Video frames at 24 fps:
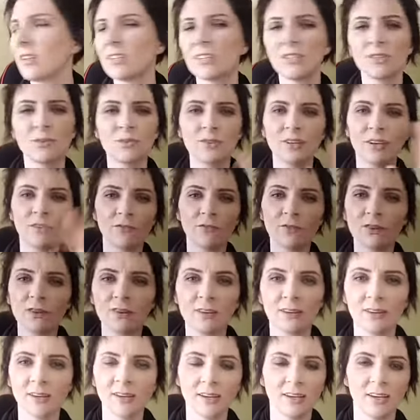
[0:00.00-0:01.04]
It's so
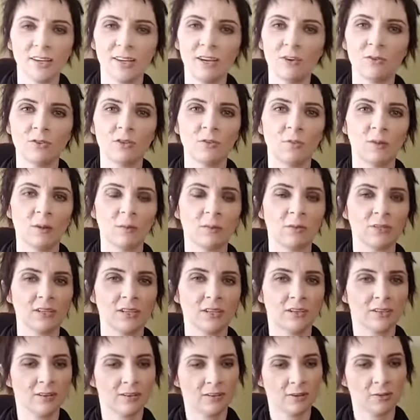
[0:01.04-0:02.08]
different, to be able
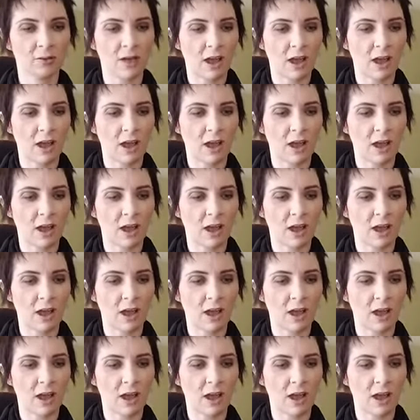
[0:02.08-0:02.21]
to,